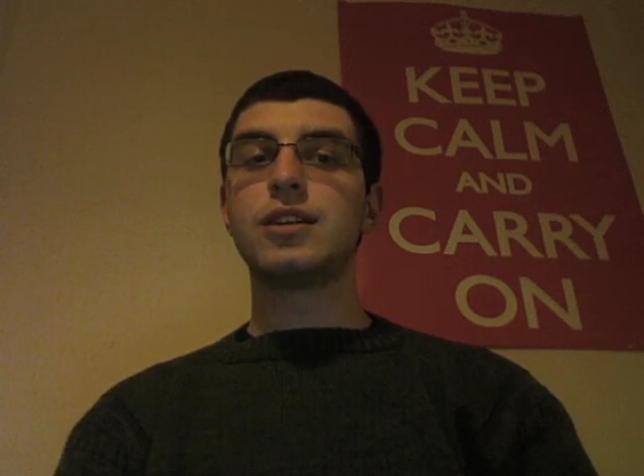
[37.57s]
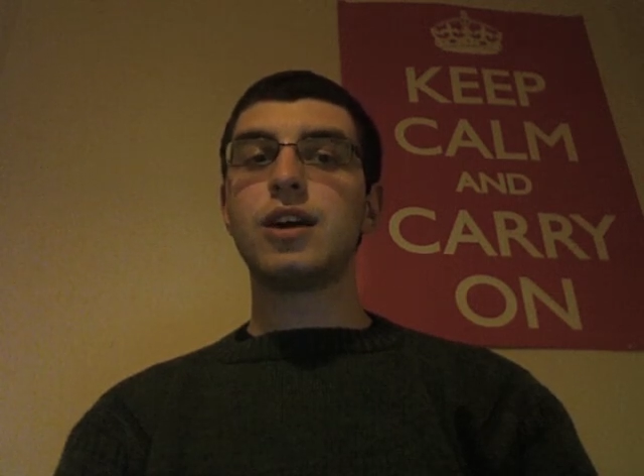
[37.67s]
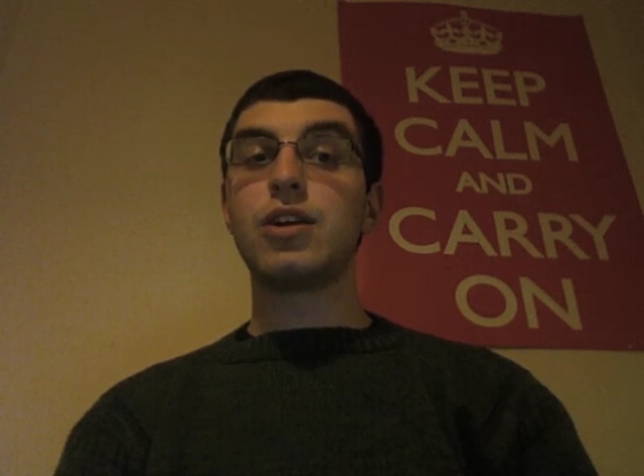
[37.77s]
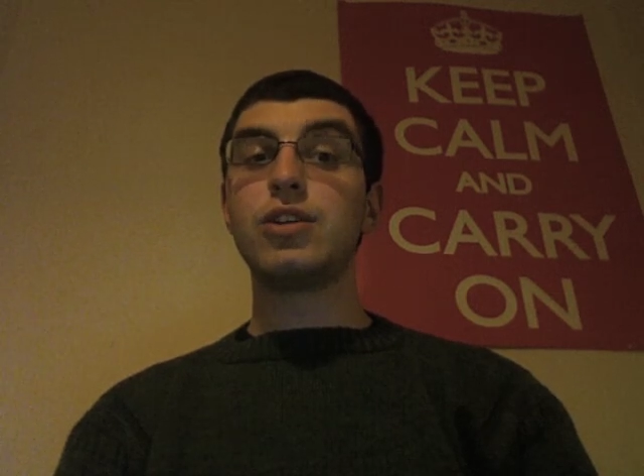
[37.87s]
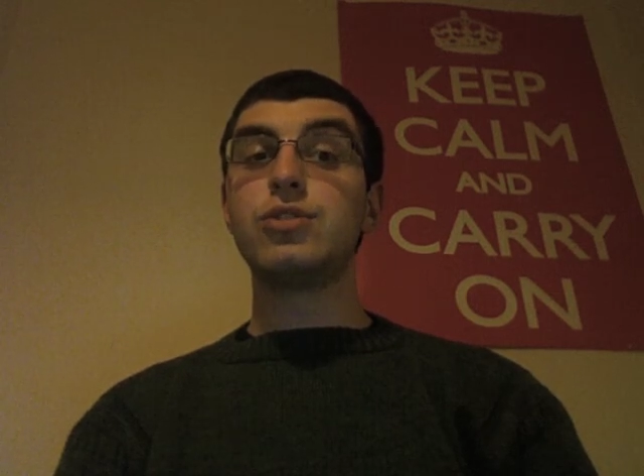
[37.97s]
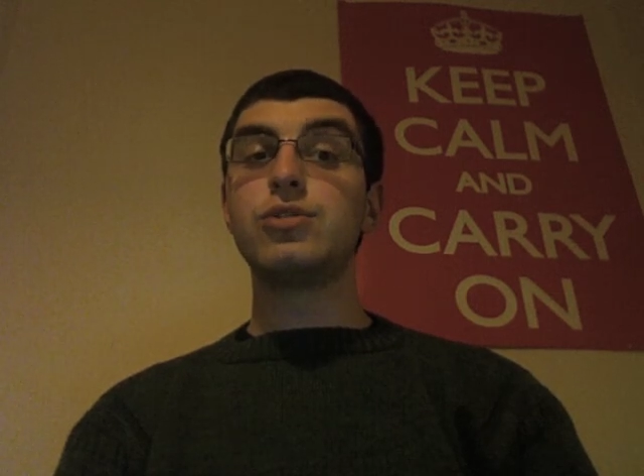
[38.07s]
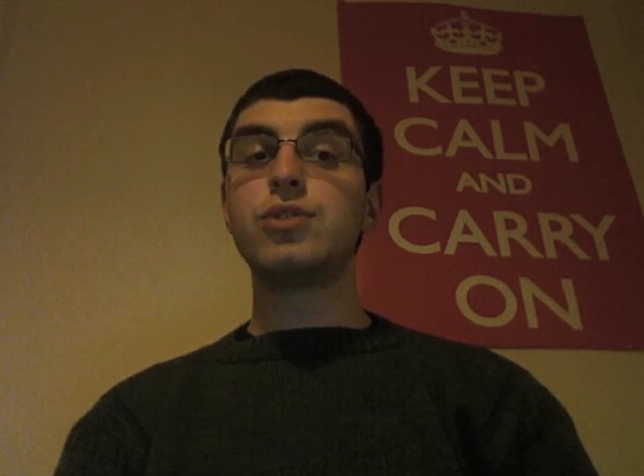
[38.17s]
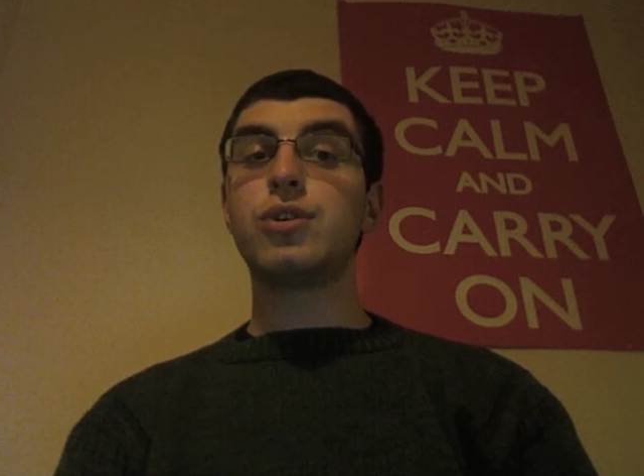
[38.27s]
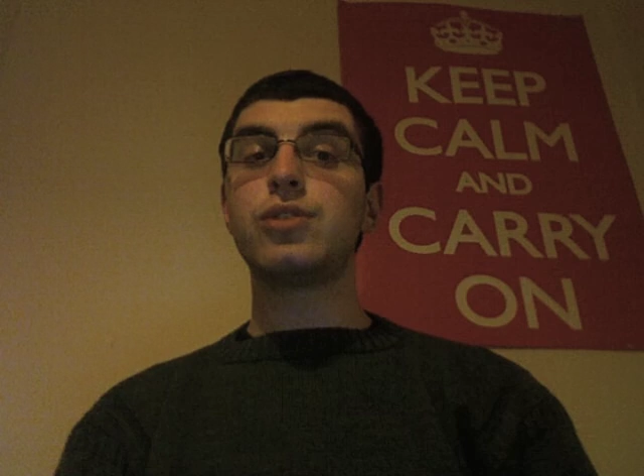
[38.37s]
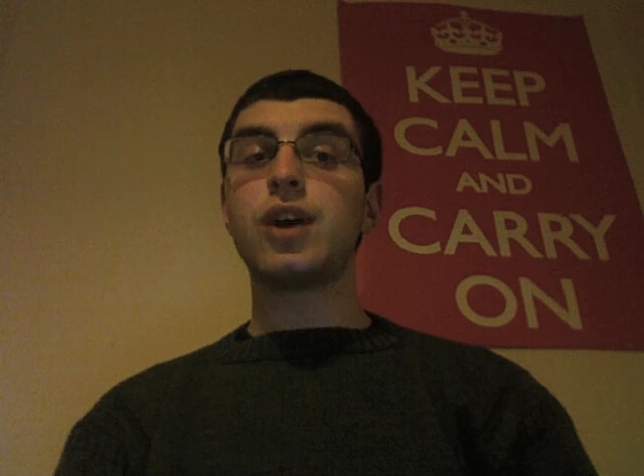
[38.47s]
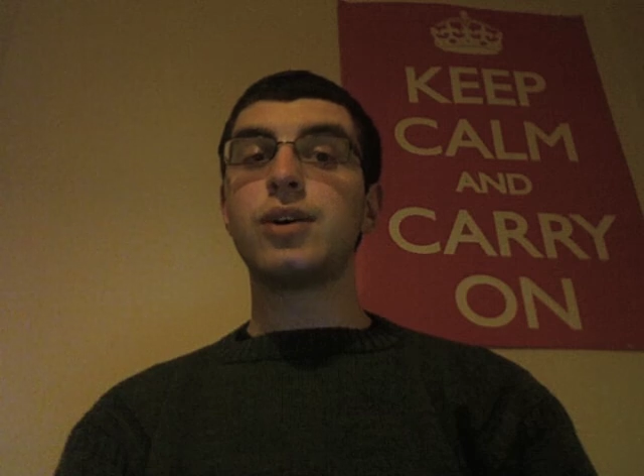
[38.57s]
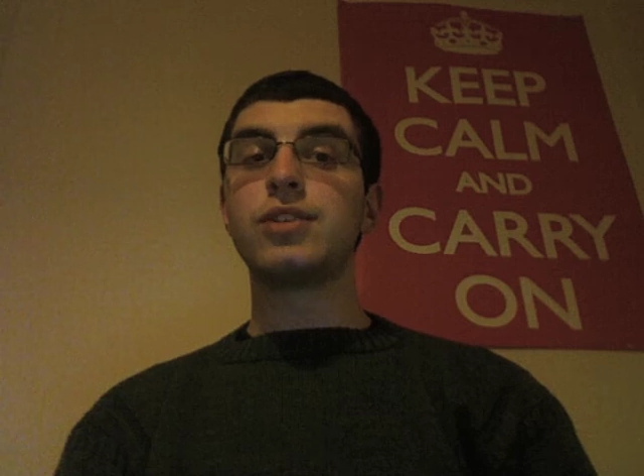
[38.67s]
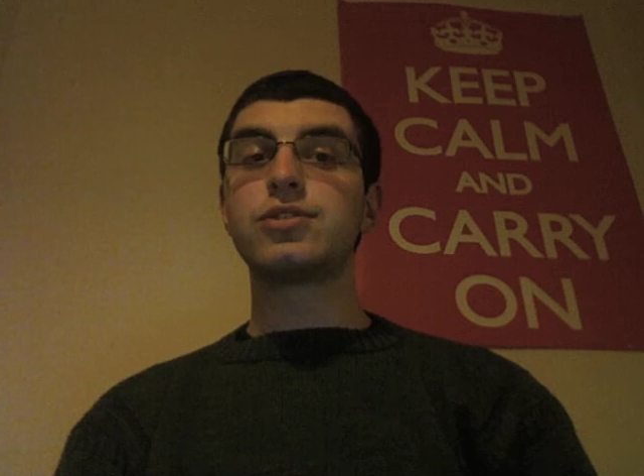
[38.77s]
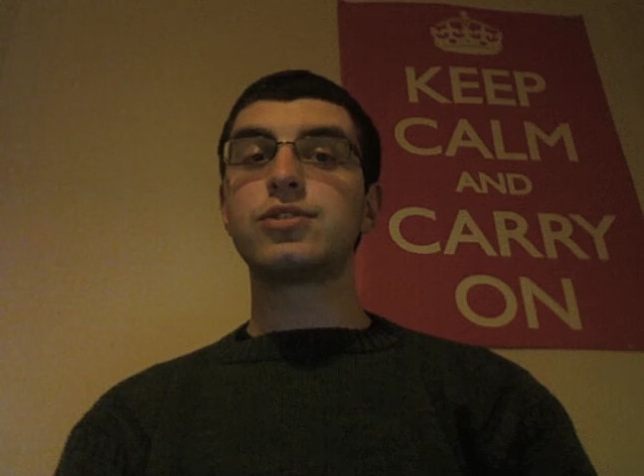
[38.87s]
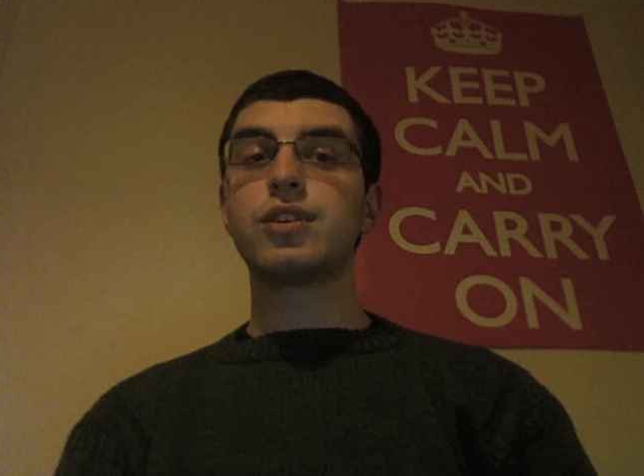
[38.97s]
Only you do not know
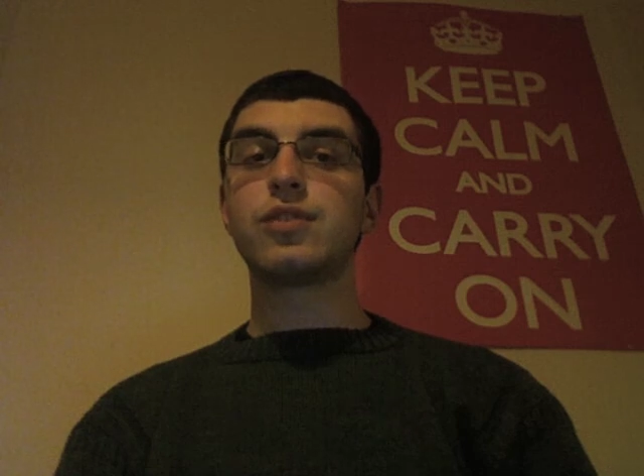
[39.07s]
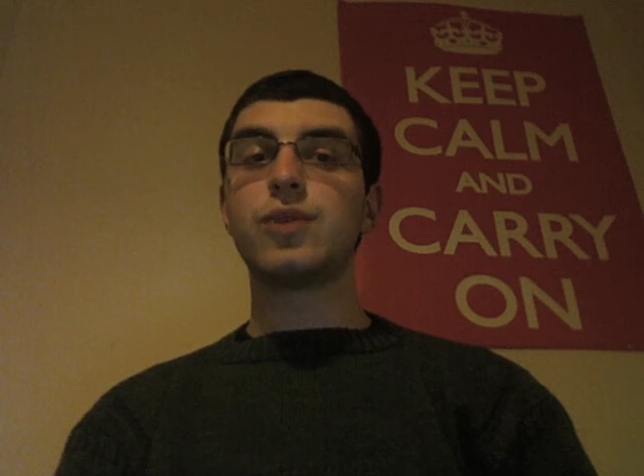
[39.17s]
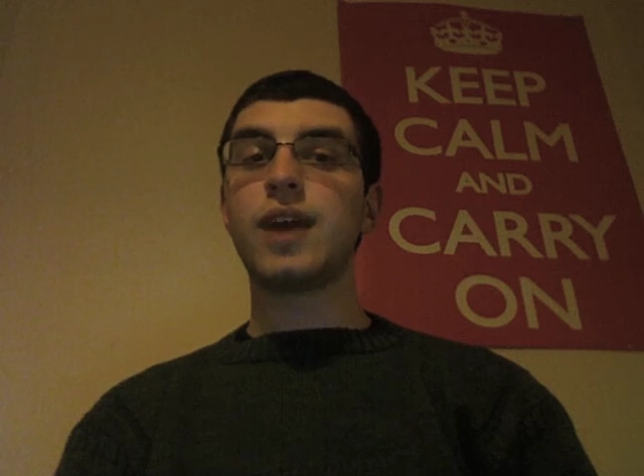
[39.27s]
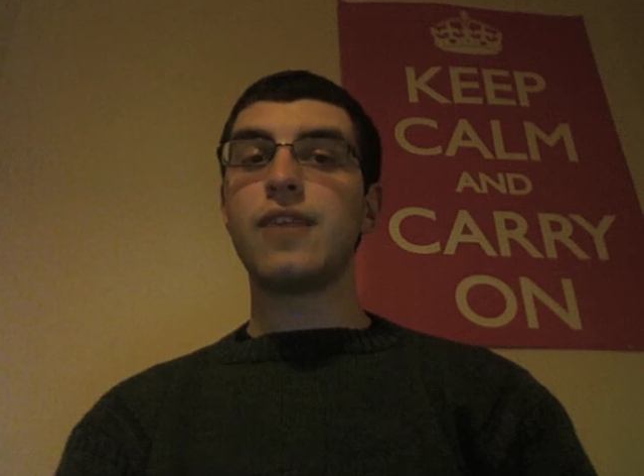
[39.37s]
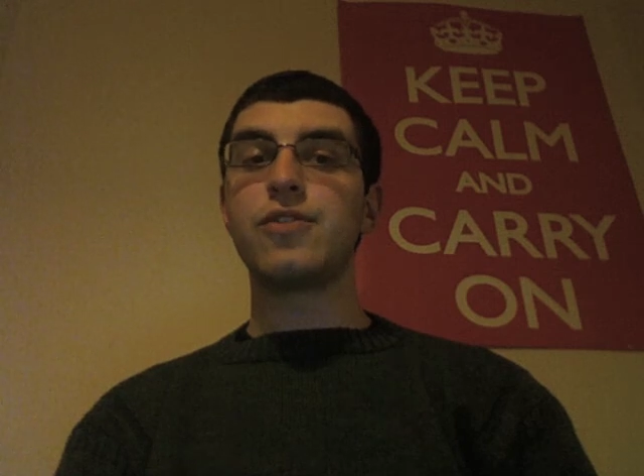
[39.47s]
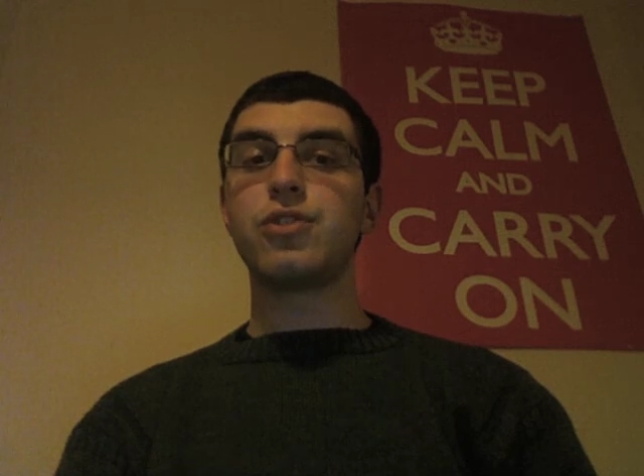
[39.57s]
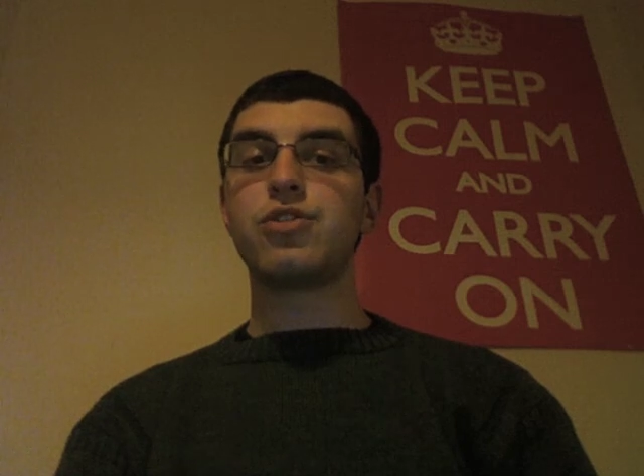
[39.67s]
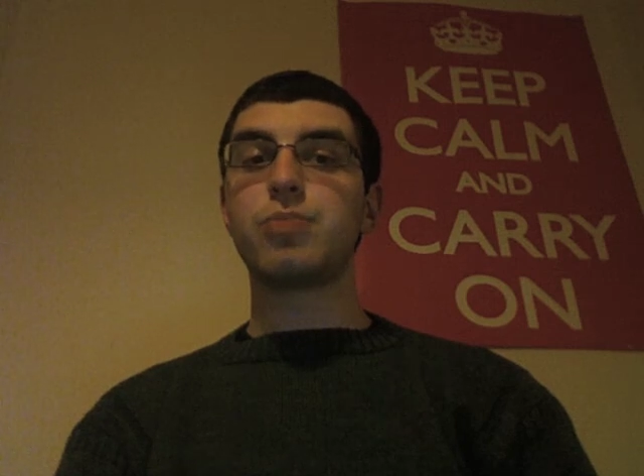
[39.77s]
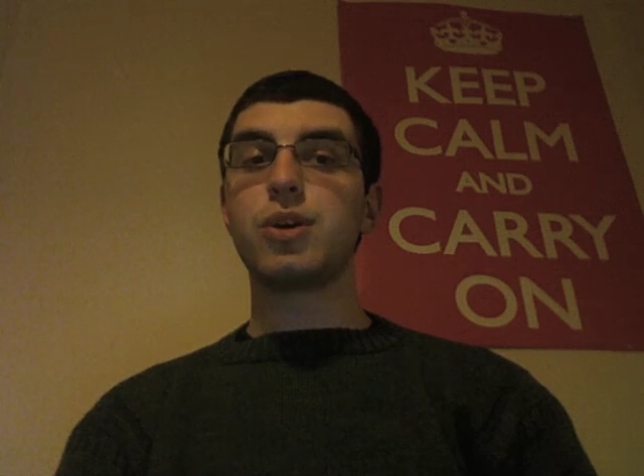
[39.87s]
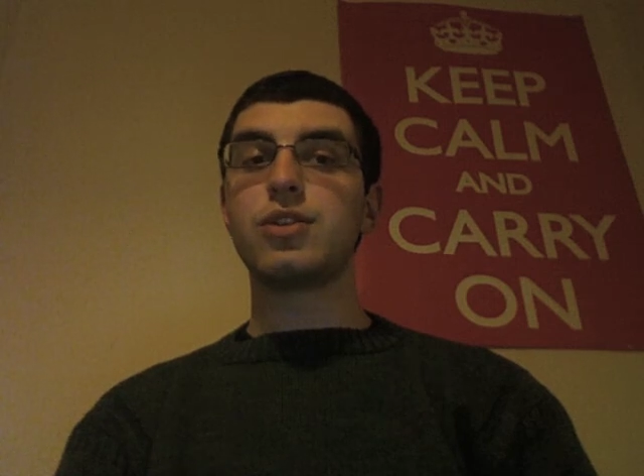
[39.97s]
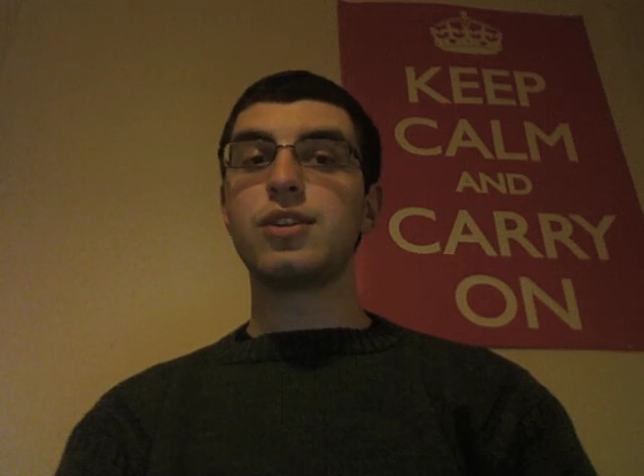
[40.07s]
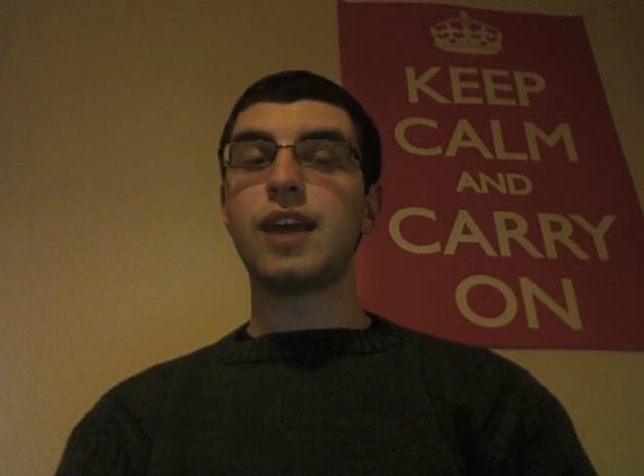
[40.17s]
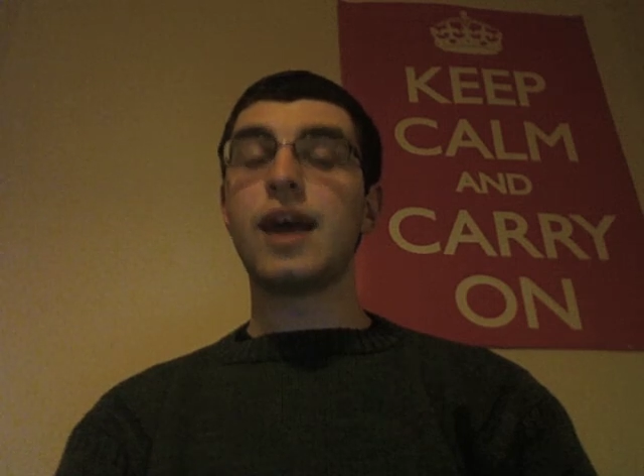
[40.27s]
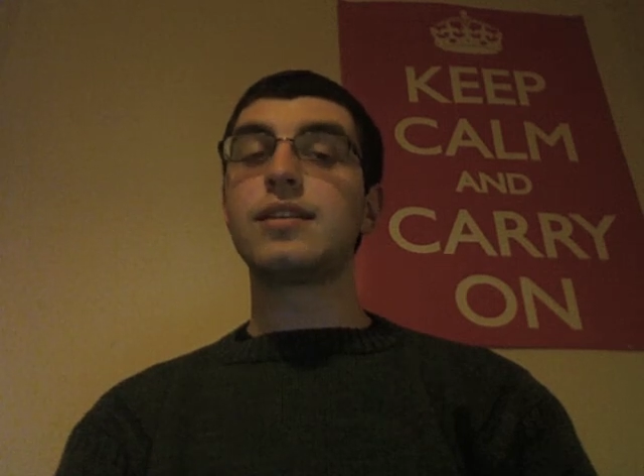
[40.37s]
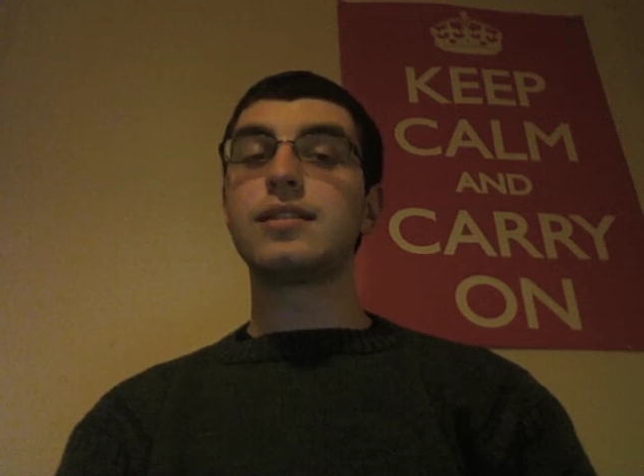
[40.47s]
us, for we have not spoken
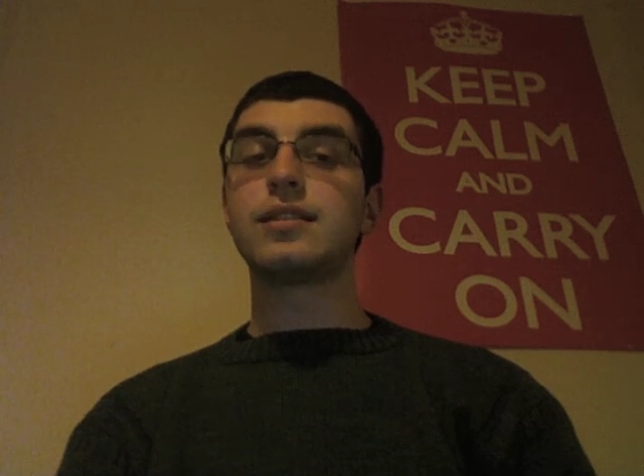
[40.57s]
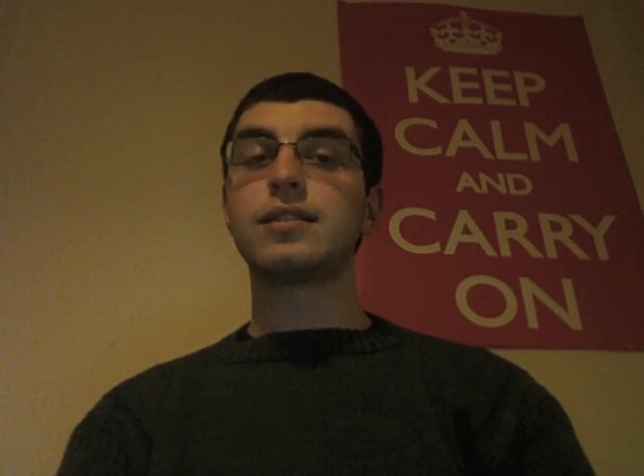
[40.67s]
yet.